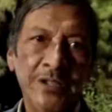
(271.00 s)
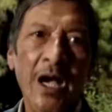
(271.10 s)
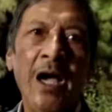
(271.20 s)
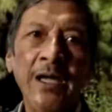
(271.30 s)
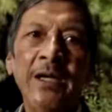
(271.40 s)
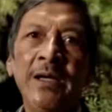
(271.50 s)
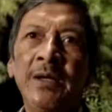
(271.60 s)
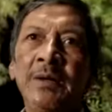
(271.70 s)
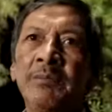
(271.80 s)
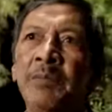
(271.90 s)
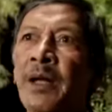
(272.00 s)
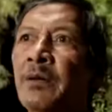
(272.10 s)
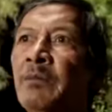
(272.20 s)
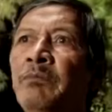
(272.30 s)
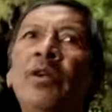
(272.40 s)
sotho e Jingshaye
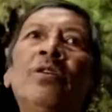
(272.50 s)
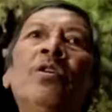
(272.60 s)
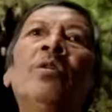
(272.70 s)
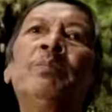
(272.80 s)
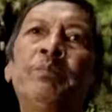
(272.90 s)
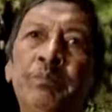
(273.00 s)
bat